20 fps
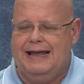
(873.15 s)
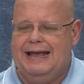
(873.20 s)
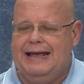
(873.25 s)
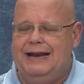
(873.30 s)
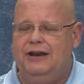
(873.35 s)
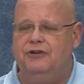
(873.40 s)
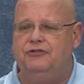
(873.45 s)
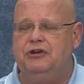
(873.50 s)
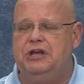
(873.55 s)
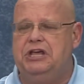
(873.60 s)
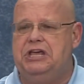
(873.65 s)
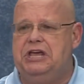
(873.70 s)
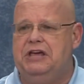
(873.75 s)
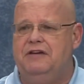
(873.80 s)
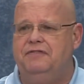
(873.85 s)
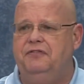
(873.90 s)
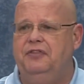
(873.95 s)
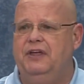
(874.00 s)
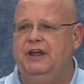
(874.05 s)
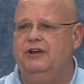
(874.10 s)
It is a
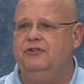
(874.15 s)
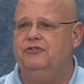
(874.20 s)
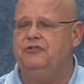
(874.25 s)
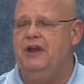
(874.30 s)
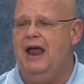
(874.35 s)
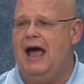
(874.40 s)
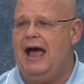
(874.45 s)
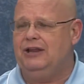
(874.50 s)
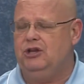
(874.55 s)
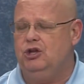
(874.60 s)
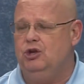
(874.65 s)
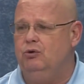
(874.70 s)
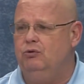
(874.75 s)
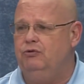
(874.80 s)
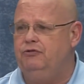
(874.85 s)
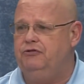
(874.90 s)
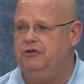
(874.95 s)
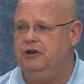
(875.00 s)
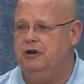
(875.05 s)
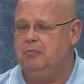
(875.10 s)
gift that is not
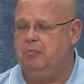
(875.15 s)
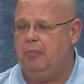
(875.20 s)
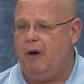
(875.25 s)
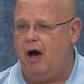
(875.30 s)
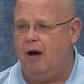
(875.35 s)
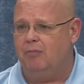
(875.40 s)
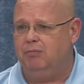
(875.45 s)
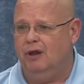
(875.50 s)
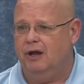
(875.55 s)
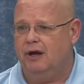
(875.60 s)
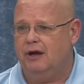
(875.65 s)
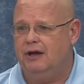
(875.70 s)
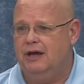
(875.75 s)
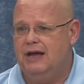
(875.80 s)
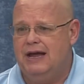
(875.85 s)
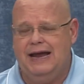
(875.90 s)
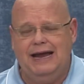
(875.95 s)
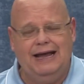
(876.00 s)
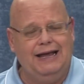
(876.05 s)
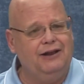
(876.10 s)
used in public.
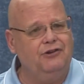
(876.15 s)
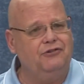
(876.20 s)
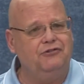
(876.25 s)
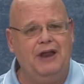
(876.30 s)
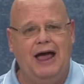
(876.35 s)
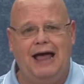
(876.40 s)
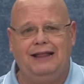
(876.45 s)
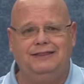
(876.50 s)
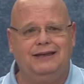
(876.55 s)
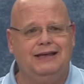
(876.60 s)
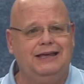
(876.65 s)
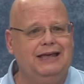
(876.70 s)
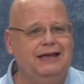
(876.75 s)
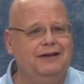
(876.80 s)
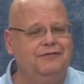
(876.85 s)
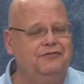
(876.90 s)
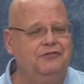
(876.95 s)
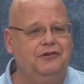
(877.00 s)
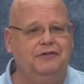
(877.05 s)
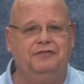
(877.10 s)
It is not the
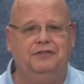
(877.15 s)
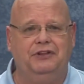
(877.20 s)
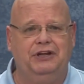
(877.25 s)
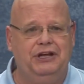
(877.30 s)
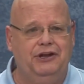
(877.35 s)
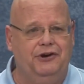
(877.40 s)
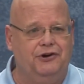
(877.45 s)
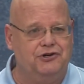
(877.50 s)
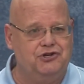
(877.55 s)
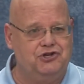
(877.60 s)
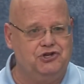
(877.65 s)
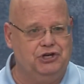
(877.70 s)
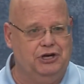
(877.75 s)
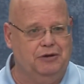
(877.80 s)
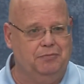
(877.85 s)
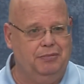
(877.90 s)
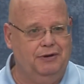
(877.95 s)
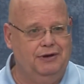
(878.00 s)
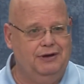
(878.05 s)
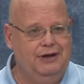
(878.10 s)
gift of
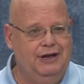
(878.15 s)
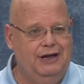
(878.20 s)
leadership.